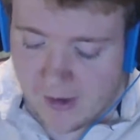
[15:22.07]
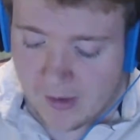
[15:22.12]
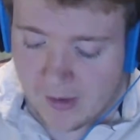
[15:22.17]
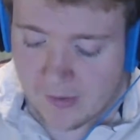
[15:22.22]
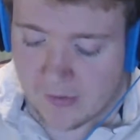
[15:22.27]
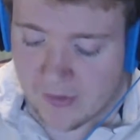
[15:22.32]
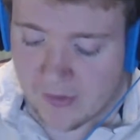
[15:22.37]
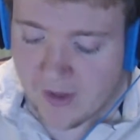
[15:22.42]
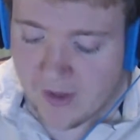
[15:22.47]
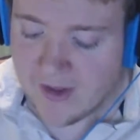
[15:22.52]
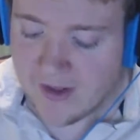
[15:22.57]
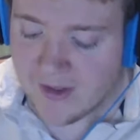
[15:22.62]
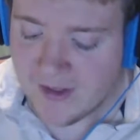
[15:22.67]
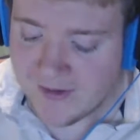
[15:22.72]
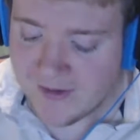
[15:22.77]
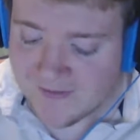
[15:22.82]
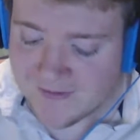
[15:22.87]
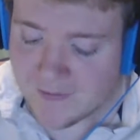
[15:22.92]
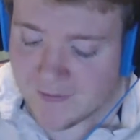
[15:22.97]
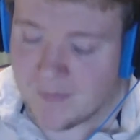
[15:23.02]
they
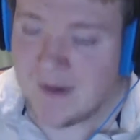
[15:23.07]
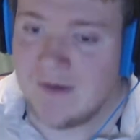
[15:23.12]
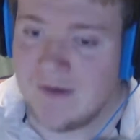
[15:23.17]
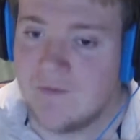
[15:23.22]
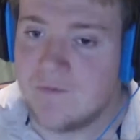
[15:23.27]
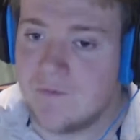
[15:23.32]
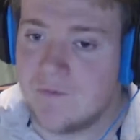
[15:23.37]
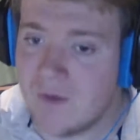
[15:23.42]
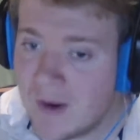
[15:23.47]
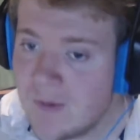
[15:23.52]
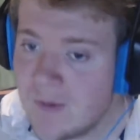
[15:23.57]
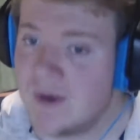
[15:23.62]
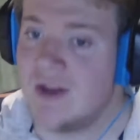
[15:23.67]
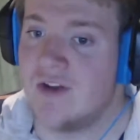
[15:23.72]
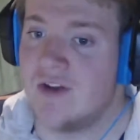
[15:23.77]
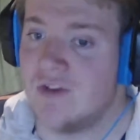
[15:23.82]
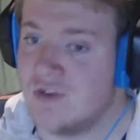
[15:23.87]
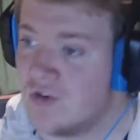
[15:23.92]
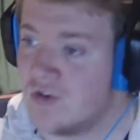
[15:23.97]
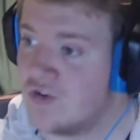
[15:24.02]
need to be very
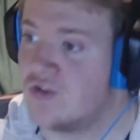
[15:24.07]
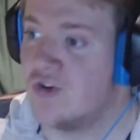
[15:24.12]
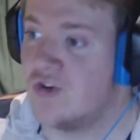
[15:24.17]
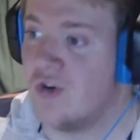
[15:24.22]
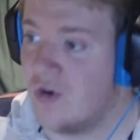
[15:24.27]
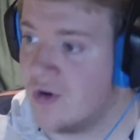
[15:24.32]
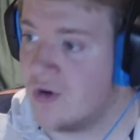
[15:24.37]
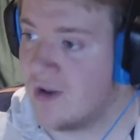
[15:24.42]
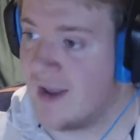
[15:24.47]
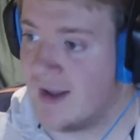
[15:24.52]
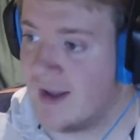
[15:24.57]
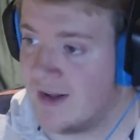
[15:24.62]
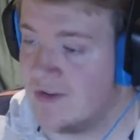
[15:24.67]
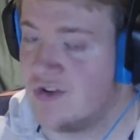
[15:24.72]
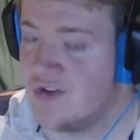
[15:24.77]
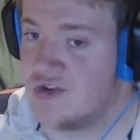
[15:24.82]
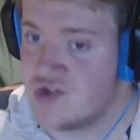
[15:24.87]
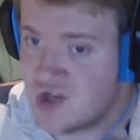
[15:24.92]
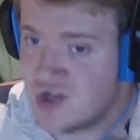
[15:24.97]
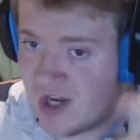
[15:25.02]
good at talking
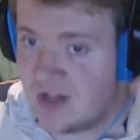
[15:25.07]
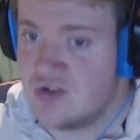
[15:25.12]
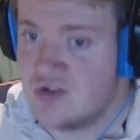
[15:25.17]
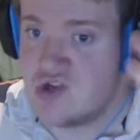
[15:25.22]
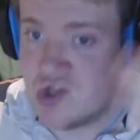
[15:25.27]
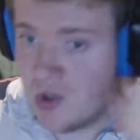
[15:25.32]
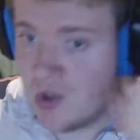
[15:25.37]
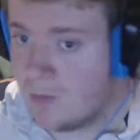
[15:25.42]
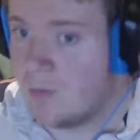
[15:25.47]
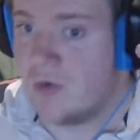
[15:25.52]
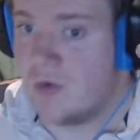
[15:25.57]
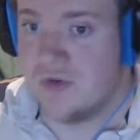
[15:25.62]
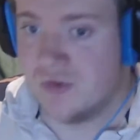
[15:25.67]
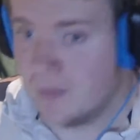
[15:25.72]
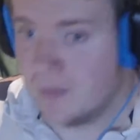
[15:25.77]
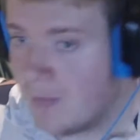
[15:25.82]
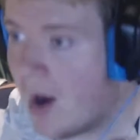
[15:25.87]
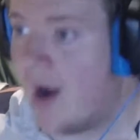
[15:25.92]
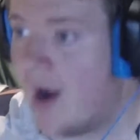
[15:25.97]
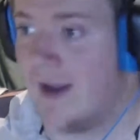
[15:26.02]
to change someone's
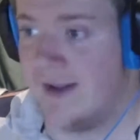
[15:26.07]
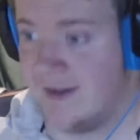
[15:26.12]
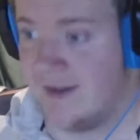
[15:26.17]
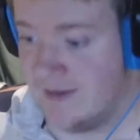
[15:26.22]
mind.